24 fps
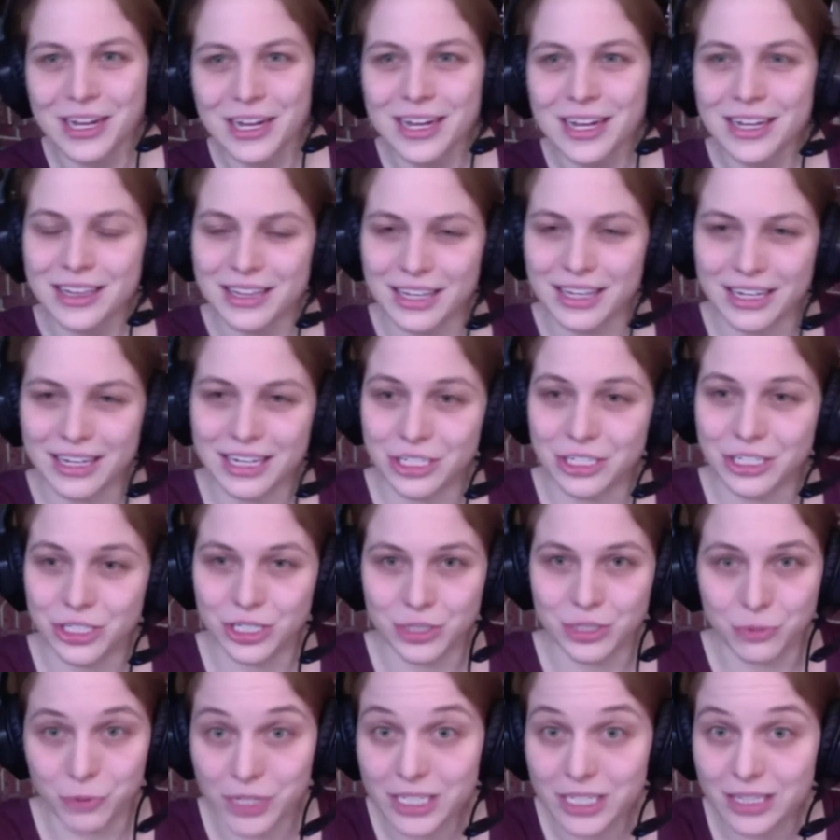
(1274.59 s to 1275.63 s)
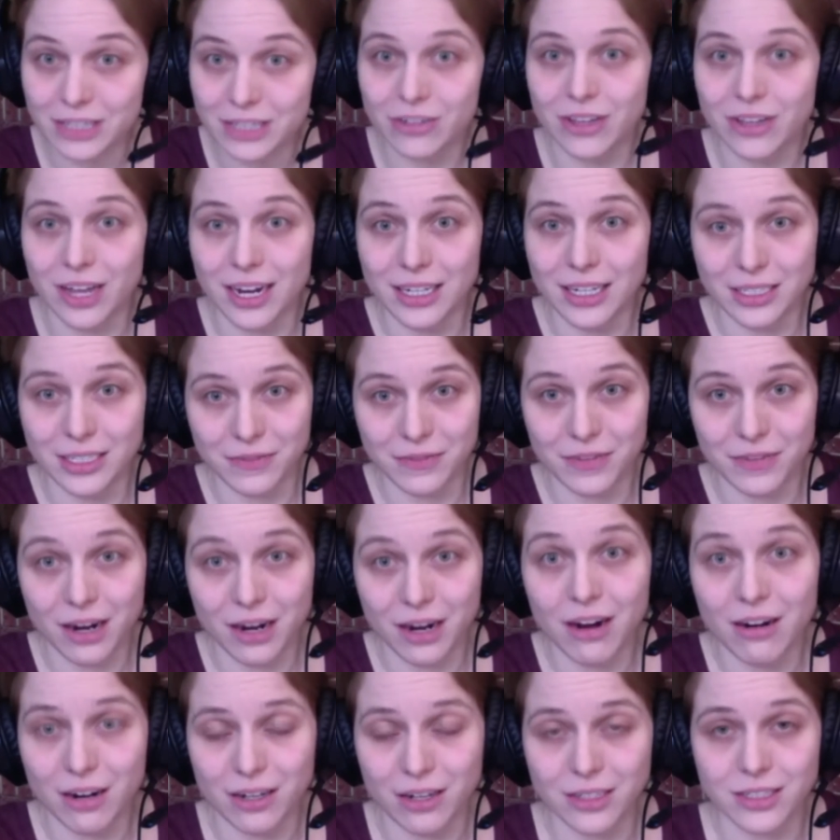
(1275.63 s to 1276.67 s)
they can just read their lines if they are
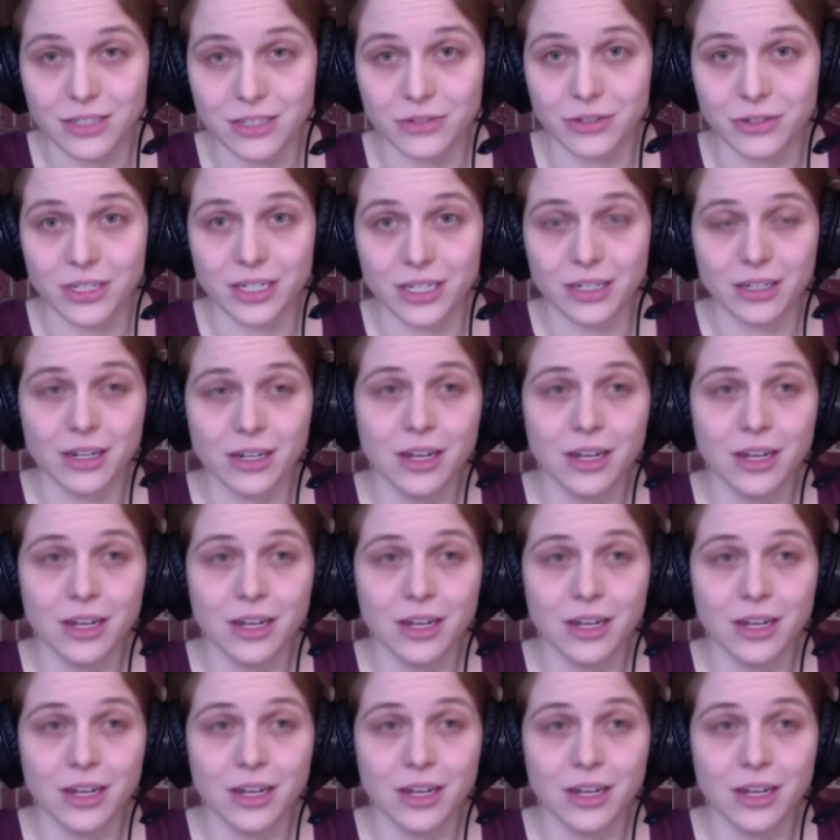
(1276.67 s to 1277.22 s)
on screen,